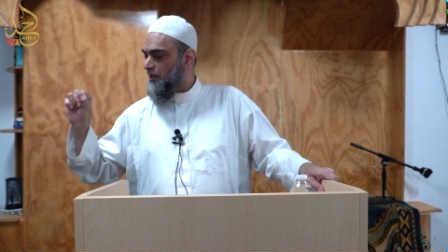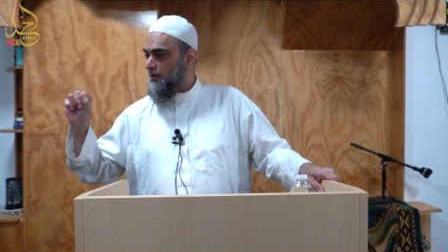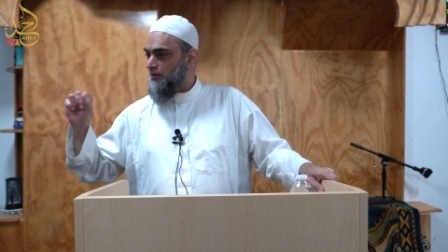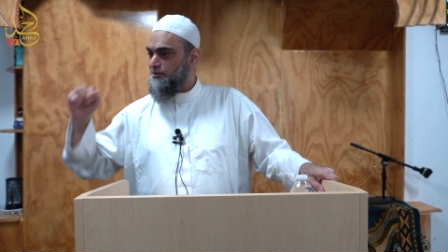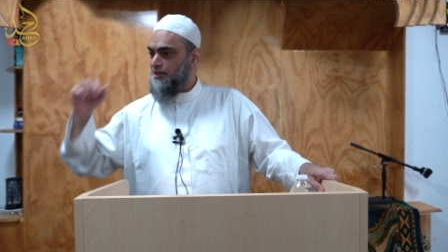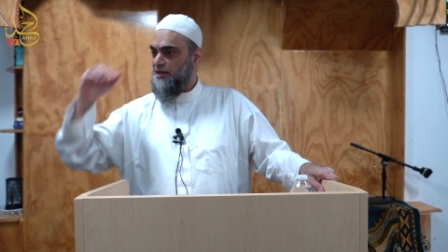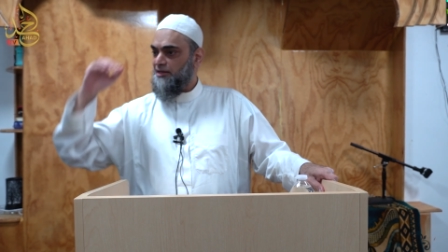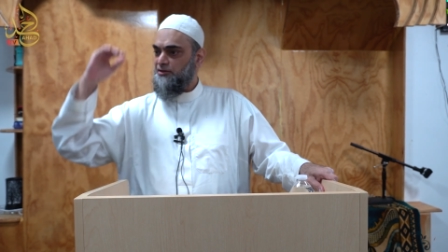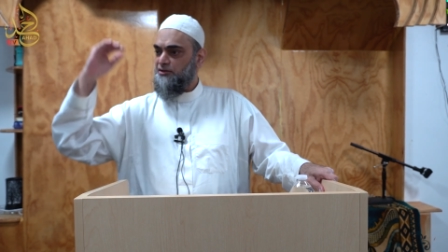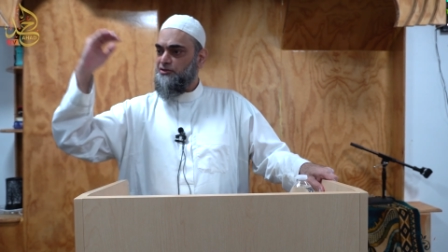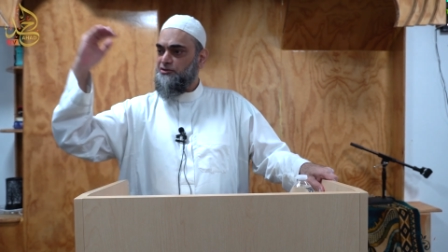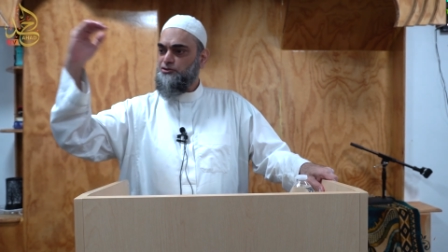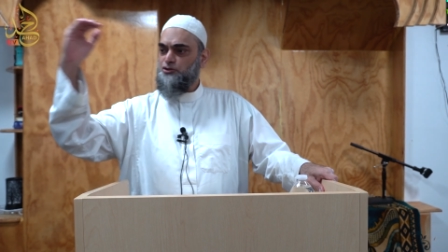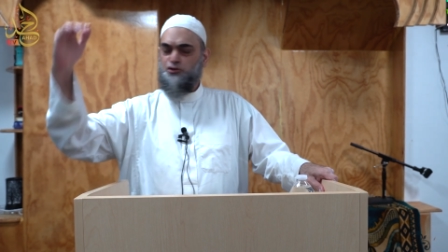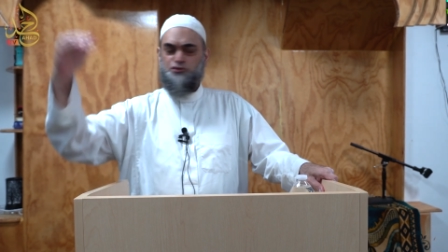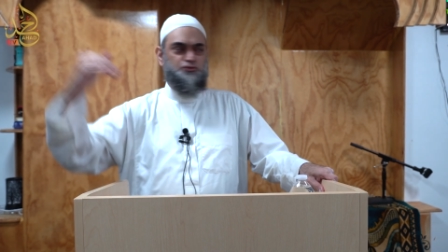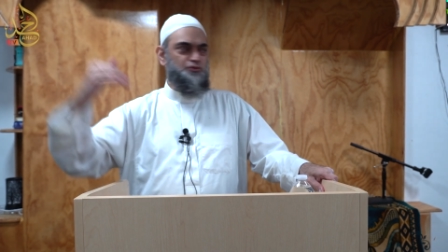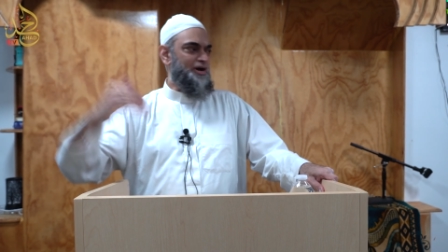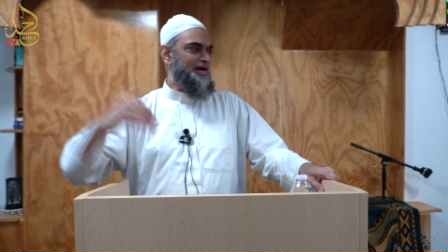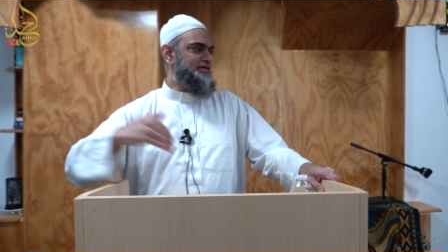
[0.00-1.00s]
Like
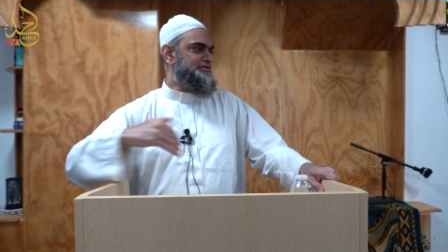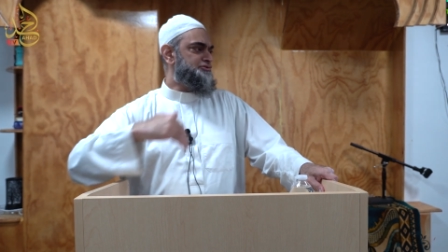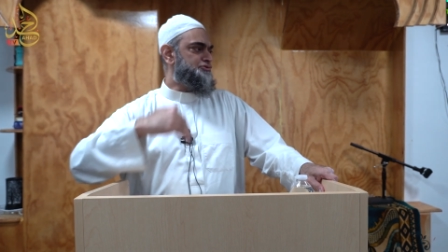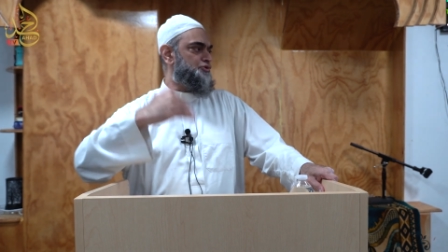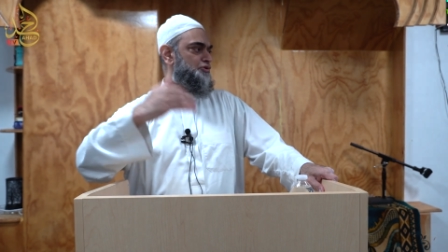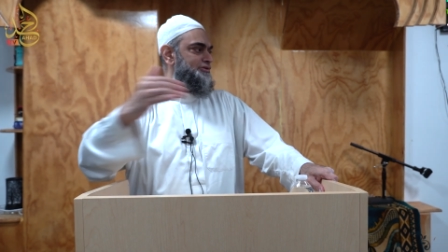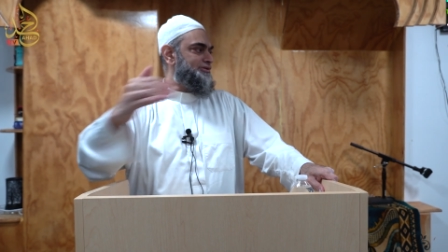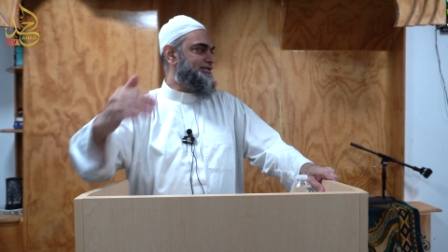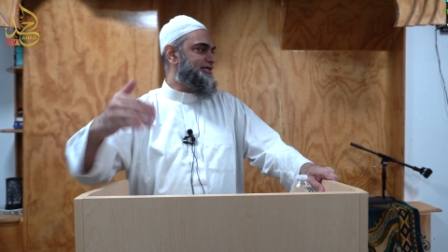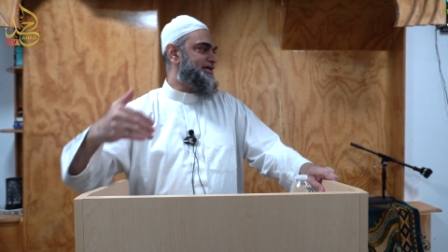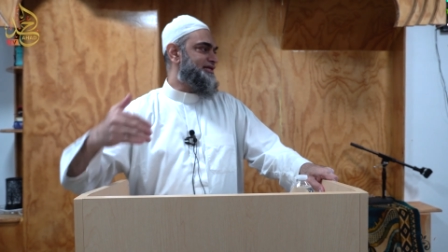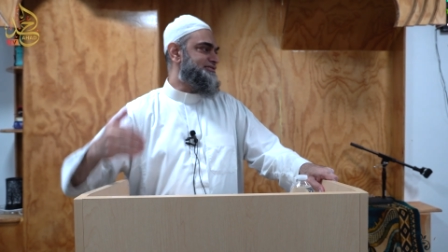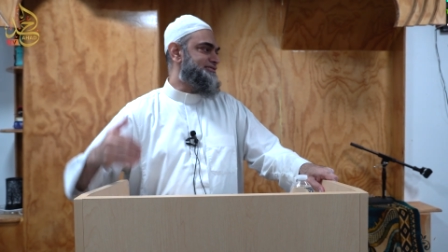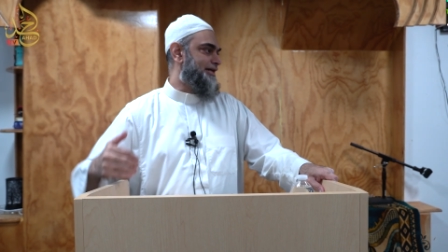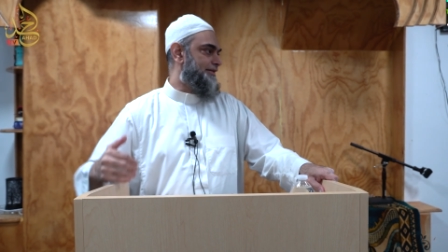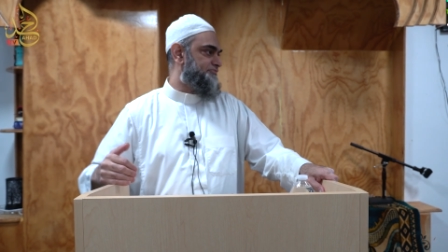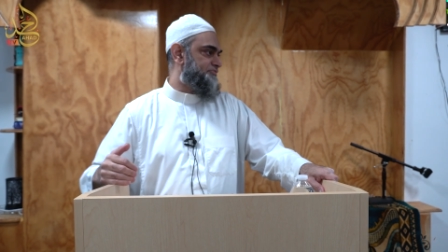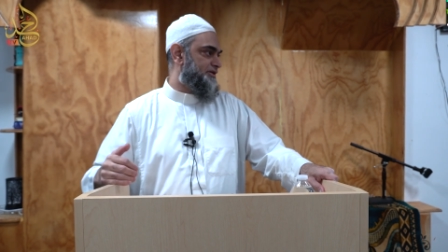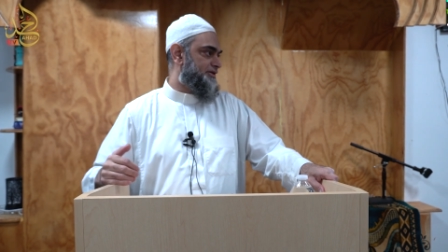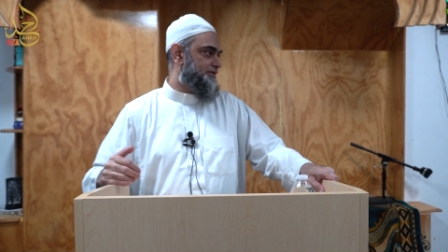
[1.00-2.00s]
your dua is totally
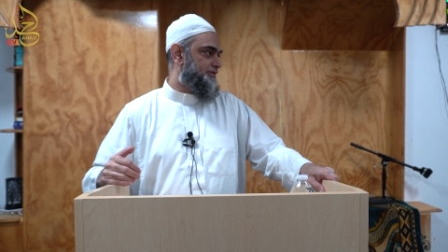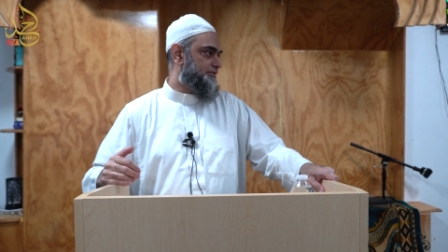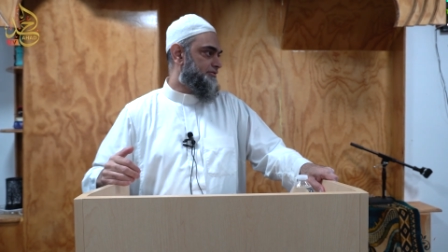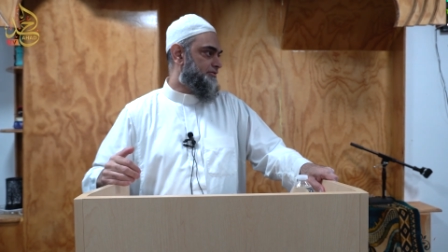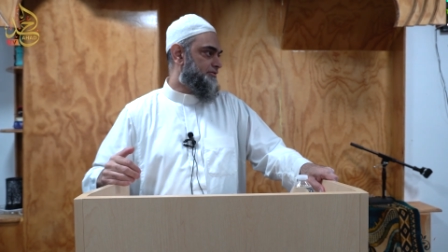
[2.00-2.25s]
accepted.